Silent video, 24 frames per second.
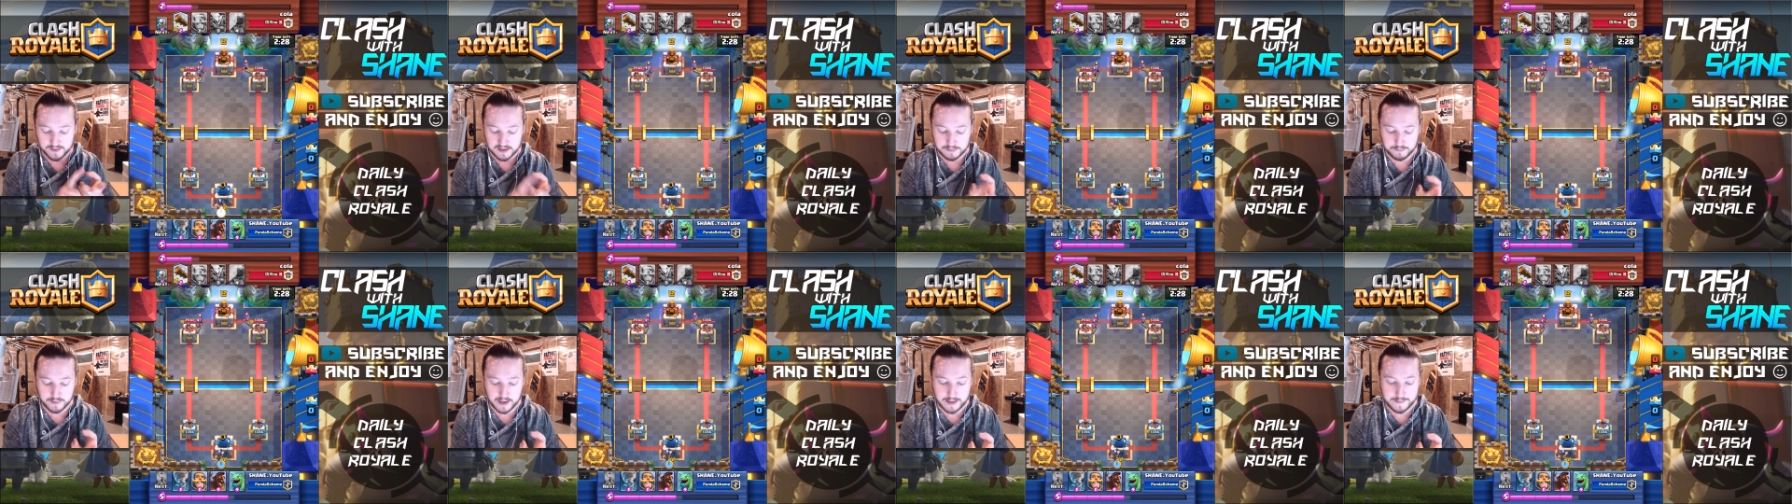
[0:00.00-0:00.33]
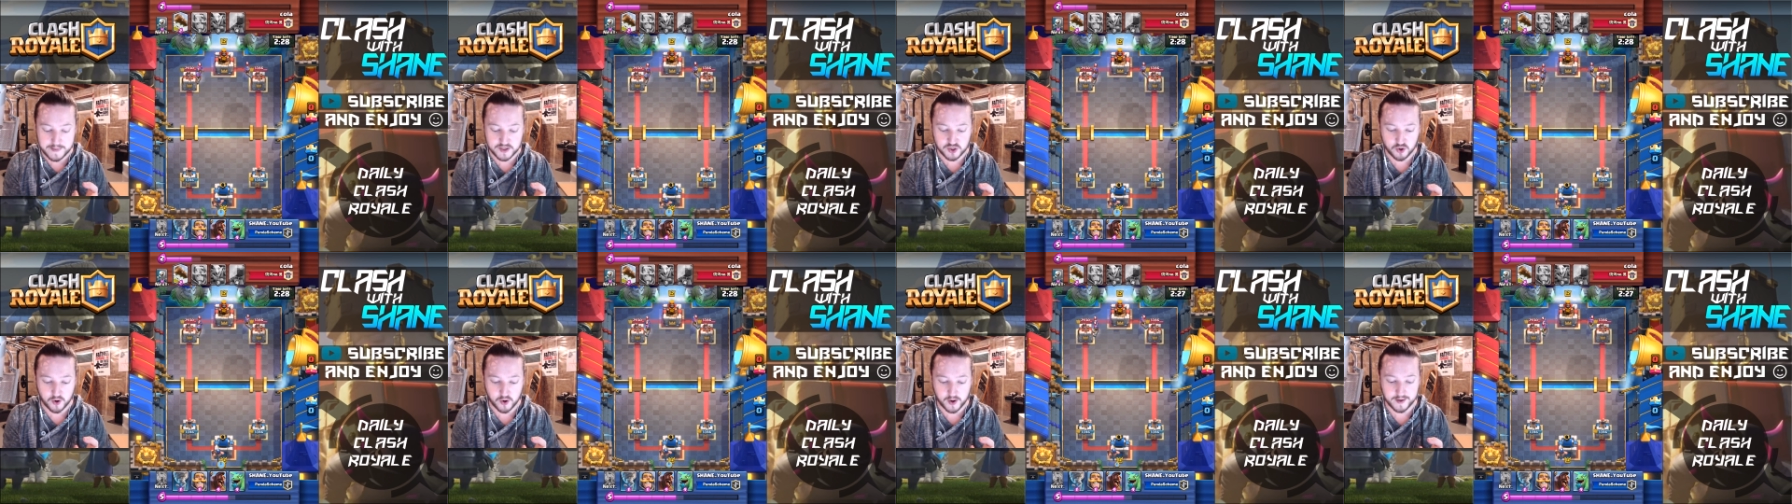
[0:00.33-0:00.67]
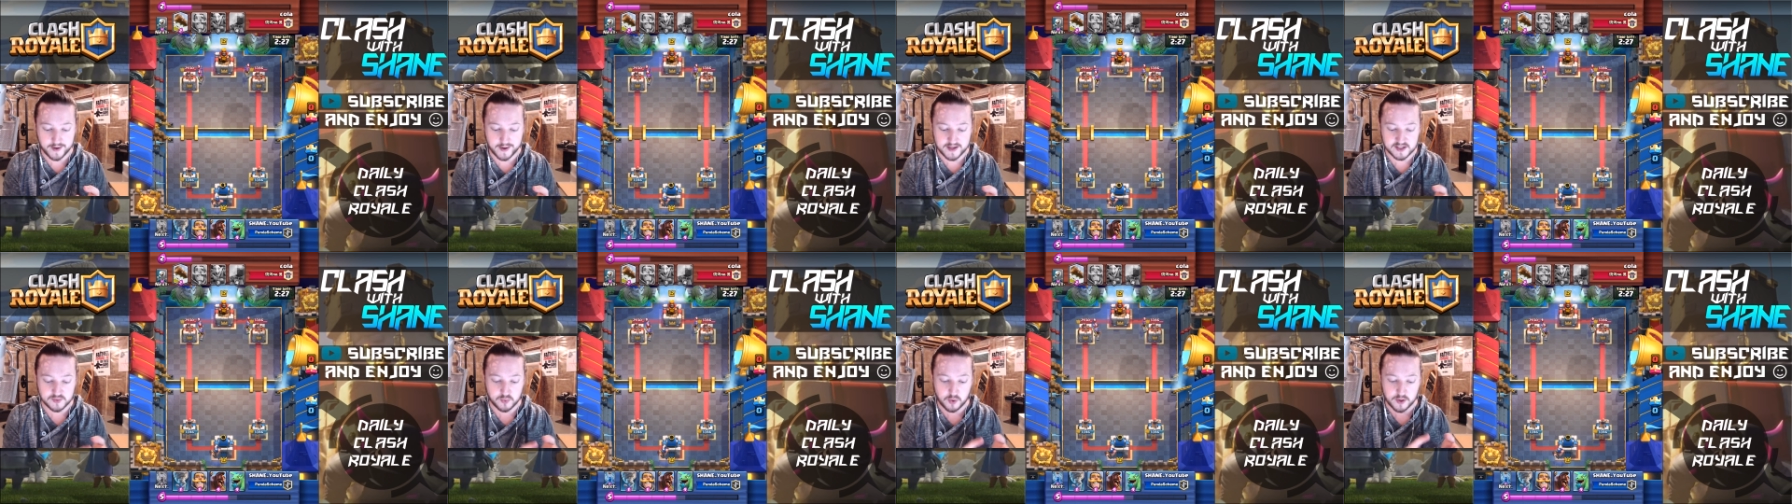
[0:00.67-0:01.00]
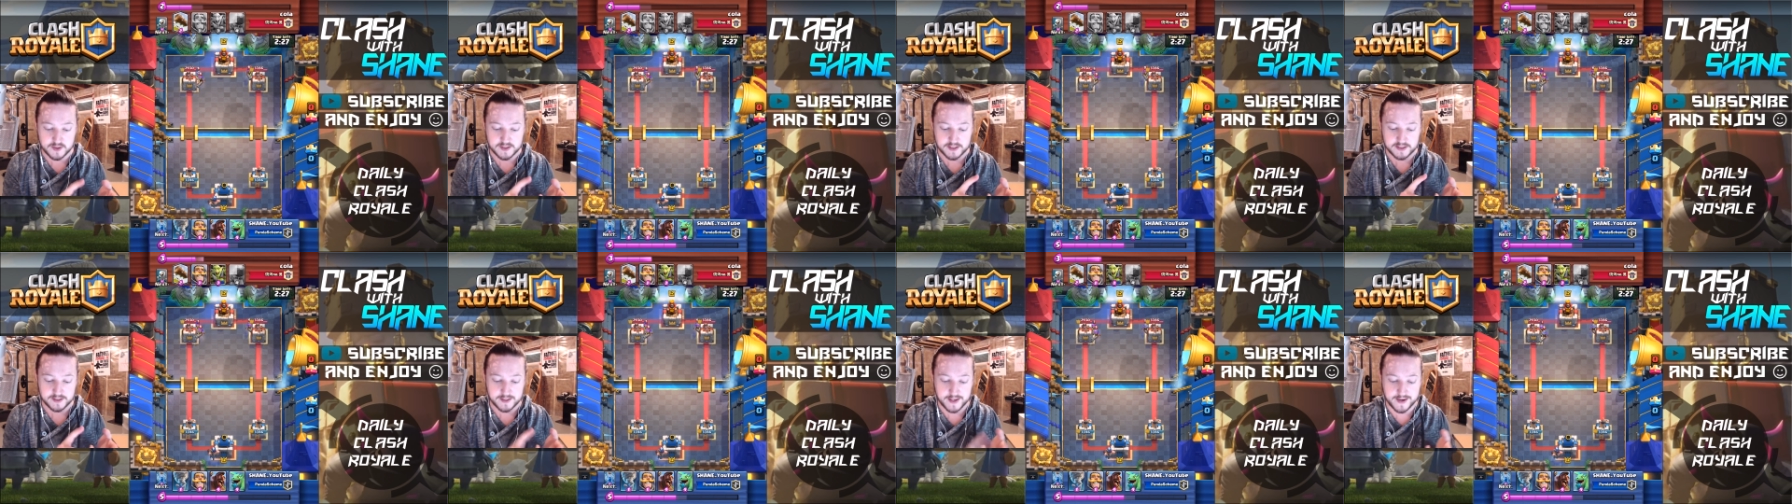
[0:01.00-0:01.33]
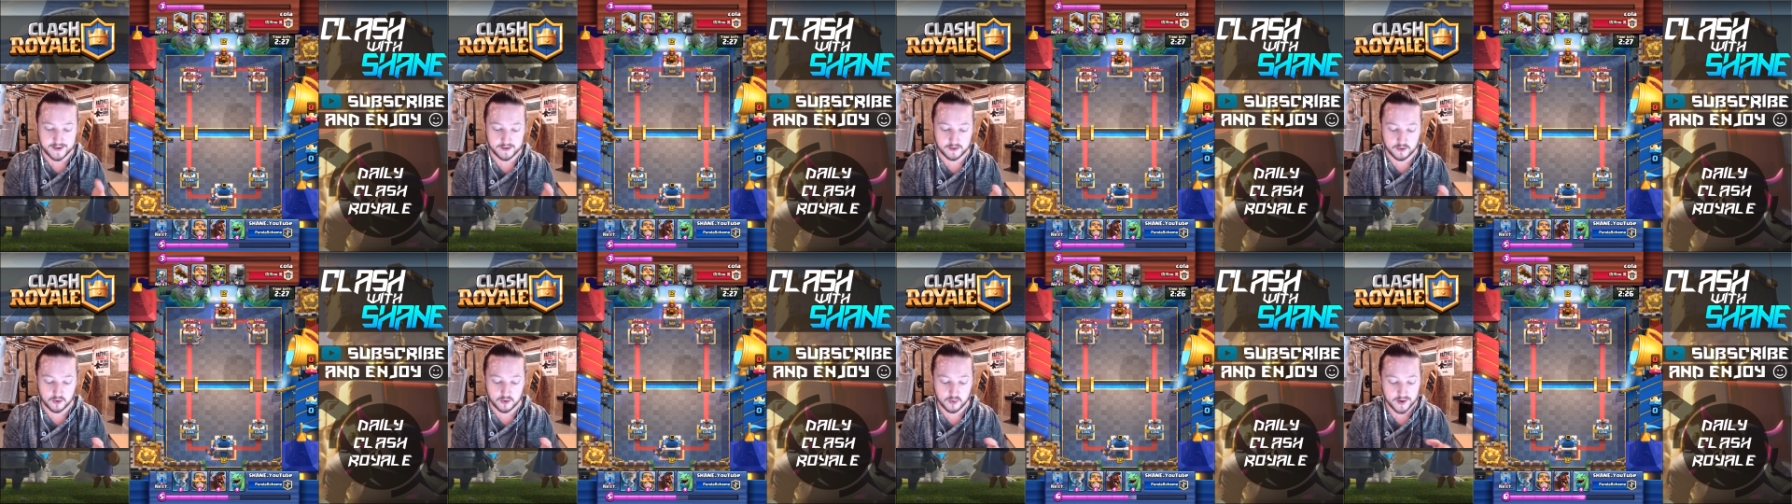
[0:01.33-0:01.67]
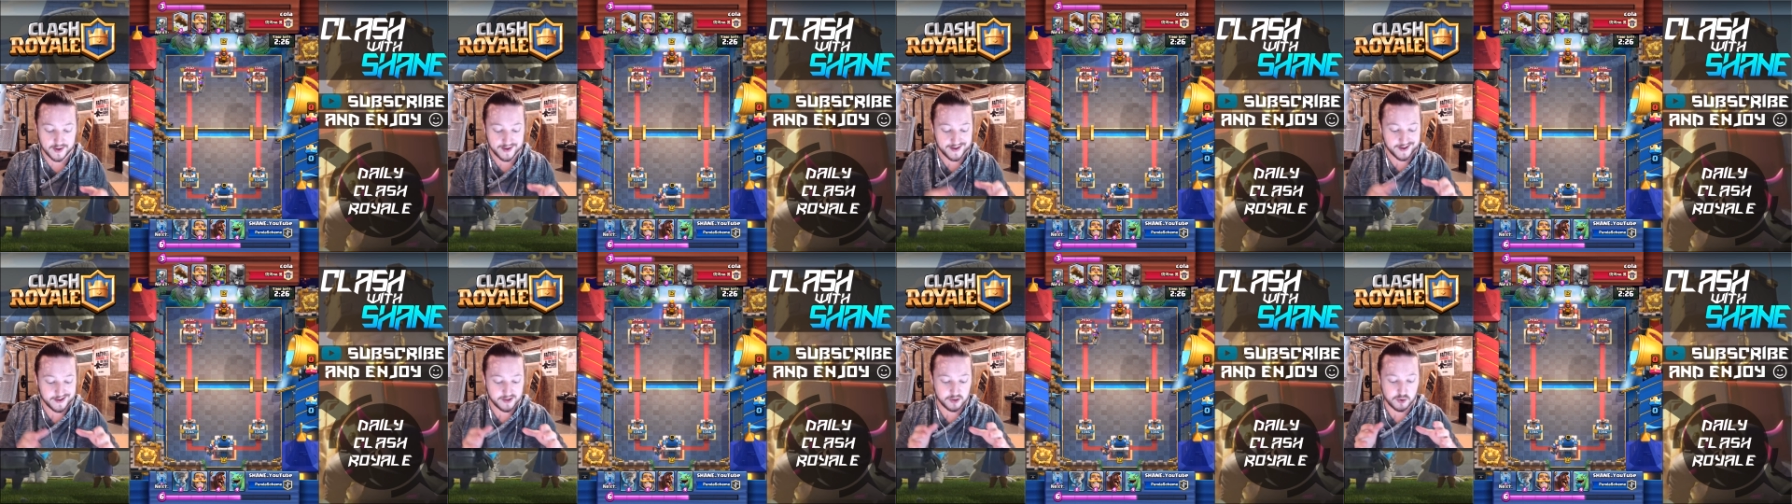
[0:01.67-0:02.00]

the Baby Dragon, as well as the Nado,